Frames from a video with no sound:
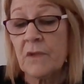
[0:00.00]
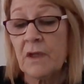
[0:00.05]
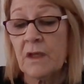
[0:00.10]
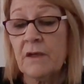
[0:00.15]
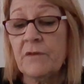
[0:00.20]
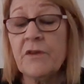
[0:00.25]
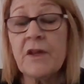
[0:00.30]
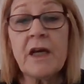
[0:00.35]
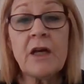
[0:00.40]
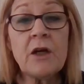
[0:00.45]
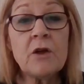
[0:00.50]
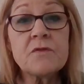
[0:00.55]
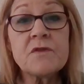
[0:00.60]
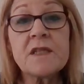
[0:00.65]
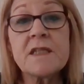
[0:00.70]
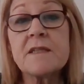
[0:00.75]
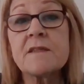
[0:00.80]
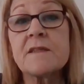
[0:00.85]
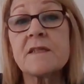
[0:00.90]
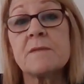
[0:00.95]
the health
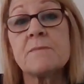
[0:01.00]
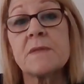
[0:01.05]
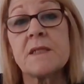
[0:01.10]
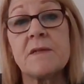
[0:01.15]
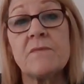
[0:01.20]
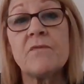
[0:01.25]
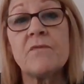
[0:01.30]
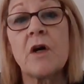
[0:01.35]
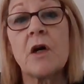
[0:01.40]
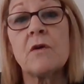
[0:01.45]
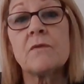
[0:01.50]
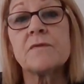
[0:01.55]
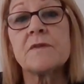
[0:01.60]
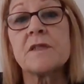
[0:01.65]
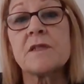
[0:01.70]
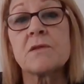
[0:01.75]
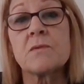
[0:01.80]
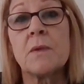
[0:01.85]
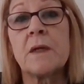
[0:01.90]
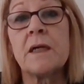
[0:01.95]
system's involved
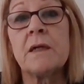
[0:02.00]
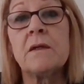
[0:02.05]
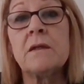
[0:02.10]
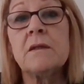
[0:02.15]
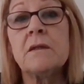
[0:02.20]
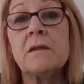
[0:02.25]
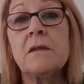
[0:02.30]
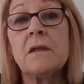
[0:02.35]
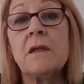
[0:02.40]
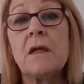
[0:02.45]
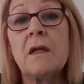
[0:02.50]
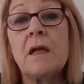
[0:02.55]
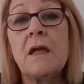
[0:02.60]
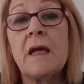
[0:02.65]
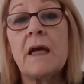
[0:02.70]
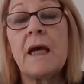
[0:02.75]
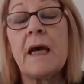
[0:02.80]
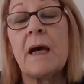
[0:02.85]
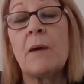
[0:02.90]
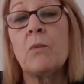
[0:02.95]
as well.
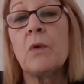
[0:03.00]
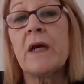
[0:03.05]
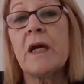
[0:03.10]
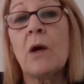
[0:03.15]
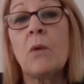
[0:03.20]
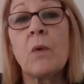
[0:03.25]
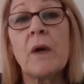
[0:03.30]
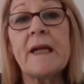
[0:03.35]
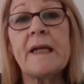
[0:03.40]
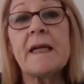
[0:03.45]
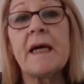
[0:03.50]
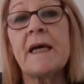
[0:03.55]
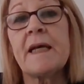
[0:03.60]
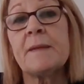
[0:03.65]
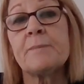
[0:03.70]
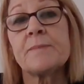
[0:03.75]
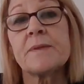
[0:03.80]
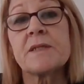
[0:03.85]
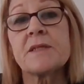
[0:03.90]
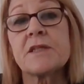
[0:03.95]
And when I went and had
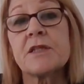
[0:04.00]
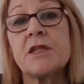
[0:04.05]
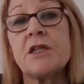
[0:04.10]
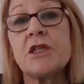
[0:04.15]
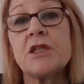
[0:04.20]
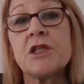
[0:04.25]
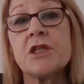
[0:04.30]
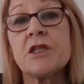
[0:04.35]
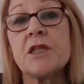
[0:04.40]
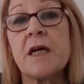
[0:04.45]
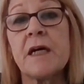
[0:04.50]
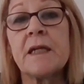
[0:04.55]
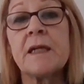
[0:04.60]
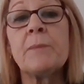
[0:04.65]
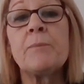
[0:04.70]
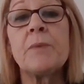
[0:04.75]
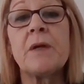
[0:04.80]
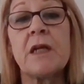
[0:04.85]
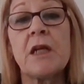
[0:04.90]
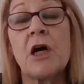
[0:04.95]
a procedure done
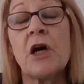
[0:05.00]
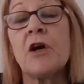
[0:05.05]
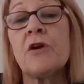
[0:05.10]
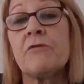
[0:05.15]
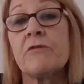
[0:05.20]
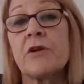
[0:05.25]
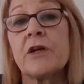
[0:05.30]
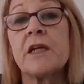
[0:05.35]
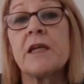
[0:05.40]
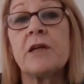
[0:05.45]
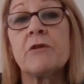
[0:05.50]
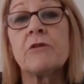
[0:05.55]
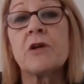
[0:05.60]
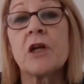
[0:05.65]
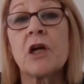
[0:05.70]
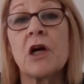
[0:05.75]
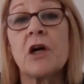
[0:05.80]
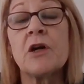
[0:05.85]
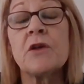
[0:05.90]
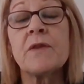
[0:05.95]
a bit over a year
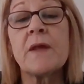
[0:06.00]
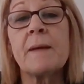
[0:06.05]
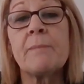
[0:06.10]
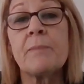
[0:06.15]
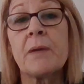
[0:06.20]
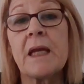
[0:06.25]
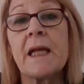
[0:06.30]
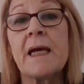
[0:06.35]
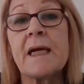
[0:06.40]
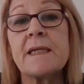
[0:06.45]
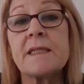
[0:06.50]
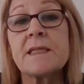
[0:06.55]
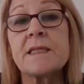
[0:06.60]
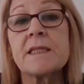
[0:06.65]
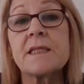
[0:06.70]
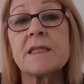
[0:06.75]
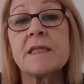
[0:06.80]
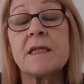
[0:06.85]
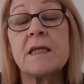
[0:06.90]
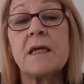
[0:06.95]
ago, they
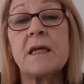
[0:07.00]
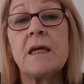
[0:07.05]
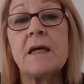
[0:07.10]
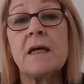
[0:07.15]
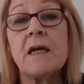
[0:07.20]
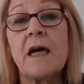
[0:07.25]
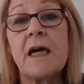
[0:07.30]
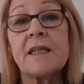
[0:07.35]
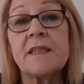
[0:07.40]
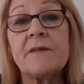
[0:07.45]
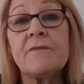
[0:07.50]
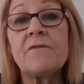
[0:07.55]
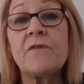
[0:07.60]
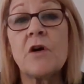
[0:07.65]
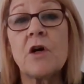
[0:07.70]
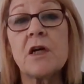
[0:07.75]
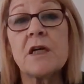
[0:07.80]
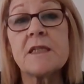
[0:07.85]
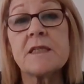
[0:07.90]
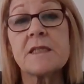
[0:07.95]
placed a
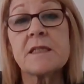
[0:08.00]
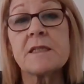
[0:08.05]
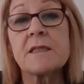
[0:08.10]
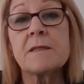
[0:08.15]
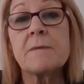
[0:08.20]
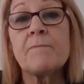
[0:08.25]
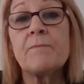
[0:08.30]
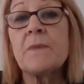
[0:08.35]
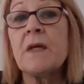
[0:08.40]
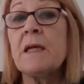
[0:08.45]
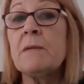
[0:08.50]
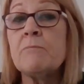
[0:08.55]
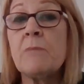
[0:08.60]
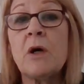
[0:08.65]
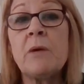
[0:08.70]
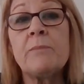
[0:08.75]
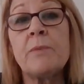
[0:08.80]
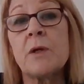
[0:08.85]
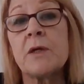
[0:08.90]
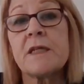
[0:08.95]
device in
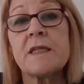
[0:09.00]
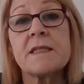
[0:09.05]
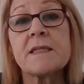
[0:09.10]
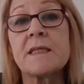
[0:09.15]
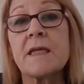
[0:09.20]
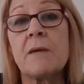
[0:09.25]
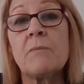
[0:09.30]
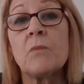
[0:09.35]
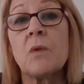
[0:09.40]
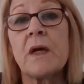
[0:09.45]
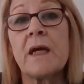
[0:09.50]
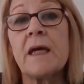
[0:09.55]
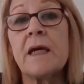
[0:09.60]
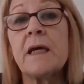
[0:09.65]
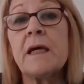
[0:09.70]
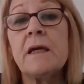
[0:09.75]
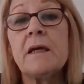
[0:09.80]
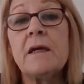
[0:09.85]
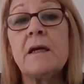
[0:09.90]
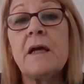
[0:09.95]
my body somewhere
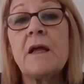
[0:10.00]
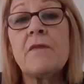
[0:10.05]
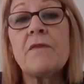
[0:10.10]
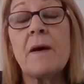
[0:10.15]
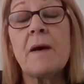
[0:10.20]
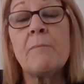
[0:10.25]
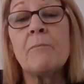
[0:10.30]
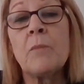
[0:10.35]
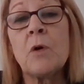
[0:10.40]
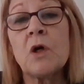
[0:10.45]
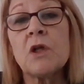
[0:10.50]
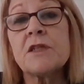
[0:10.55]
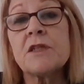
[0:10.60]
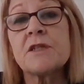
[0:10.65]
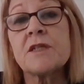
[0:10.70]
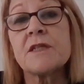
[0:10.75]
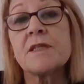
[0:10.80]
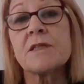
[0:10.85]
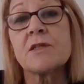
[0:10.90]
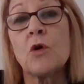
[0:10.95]
that
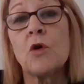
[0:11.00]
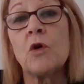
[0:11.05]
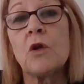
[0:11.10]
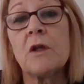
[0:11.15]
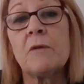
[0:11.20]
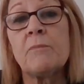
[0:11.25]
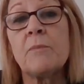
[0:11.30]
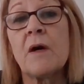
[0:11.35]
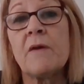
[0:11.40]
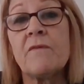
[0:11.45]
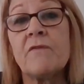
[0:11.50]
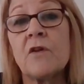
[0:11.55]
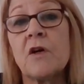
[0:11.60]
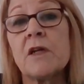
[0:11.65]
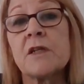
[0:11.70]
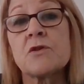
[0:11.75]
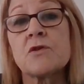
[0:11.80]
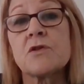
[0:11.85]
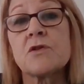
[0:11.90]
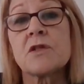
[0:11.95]
monitors all of my
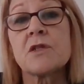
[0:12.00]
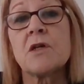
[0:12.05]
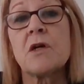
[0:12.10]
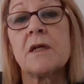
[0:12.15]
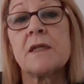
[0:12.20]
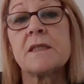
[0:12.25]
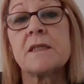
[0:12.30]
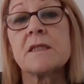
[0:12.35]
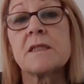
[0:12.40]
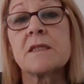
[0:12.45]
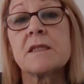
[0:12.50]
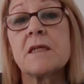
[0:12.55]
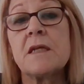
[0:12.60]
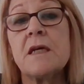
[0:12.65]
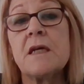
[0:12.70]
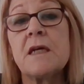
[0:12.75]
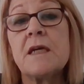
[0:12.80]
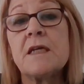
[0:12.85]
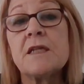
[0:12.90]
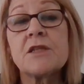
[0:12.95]
vital signs.
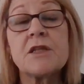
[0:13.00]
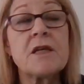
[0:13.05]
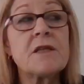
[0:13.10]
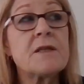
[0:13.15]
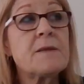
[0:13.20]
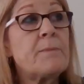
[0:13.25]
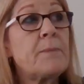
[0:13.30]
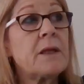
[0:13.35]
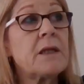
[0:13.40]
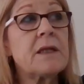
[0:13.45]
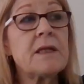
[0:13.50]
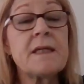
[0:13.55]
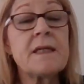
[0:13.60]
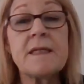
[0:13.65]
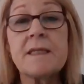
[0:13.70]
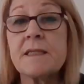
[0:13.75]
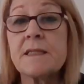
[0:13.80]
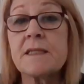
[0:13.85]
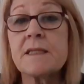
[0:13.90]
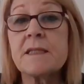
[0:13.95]
So the
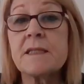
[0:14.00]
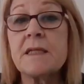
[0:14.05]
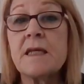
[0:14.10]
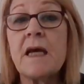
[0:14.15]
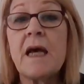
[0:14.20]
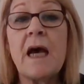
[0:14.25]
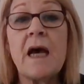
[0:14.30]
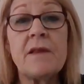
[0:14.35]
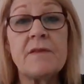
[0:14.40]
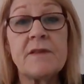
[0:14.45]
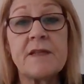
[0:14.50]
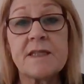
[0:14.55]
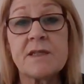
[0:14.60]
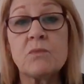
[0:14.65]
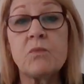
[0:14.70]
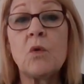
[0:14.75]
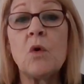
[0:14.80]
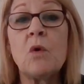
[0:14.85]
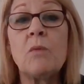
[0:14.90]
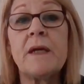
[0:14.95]
police and this
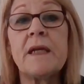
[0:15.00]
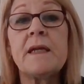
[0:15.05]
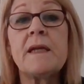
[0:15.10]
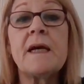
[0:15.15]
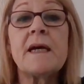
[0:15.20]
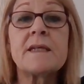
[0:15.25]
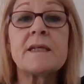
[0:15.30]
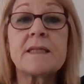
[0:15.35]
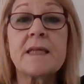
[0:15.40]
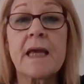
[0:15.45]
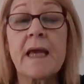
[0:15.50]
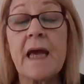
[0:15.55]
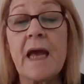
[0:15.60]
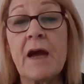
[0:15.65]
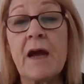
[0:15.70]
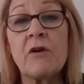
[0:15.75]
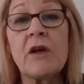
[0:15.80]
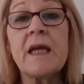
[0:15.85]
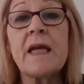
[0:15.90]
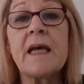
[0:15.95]
woman, as they're
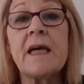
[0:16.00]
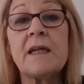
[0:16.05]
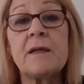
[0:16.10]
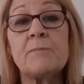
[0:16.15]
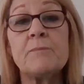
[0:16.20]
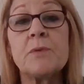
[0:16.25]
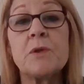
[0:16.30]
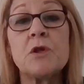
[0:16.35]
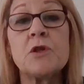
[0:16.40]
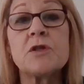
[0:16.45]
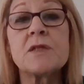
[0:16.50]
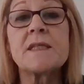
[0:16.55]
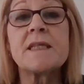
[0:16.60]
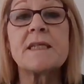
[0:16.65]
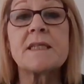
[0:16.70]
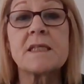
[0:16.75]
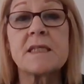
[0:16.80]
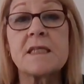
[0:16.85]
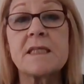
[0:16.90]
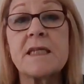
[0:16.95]
carrying out abuse, they're
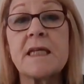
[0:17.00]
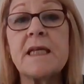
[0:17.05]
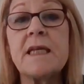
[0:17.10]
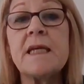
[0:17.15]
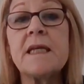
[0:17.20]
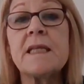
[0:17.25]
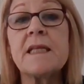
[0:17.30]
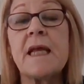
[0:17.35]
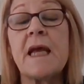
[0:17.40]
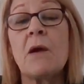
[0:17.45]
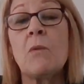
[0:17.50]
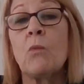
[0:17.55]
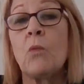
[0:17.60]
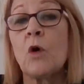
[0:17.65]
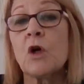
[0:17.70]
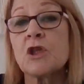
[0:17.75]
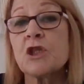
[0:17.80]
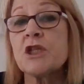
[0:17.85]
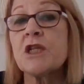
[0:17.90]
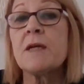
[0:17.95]
sitting there
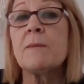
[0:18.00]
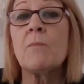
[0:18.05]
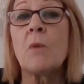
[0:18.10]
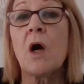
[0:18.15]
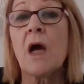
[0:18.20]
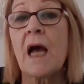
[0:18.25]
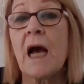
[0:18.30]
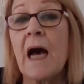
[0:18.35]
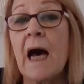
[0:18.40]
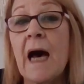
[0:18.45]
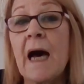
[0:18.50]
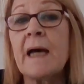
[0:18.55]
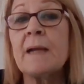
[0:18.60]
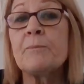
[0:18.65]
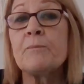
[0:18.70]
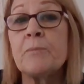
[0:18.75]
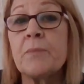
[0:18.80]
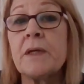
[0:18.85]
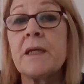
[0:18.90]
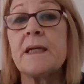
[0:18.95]
watching my
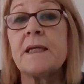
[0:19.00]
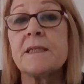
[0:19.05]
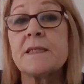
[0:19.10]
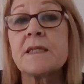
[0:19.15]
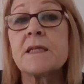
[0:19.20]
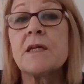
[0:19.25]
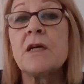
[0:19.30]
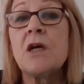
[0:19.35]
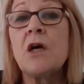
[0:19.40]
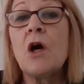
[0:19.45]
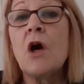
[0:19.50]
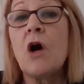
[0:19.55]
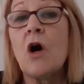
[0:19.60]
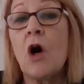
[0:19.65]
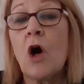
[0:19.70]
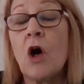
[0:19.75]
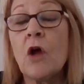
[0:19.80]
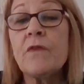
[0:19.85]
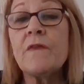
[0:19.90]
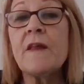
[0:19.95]
heartbeat
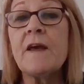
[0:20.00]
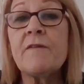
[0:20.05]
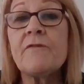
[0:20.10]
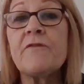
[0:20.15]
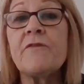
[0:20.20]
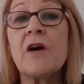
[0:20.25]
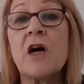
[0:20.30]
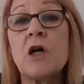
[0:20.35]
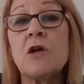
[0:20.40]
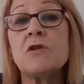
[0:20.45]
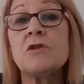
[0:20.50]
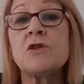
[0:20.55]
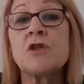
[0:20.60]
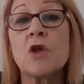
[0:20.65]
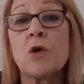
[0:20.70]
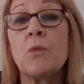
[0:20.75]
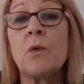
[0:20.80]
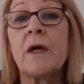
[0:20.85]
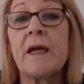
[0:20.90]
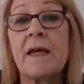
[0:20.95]
on their phones
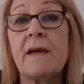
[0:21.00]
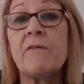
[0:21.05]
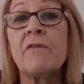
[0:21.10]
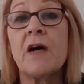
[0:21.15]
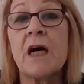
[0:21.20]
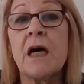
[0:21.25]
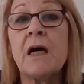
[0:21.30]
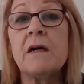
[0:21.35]
or whatever,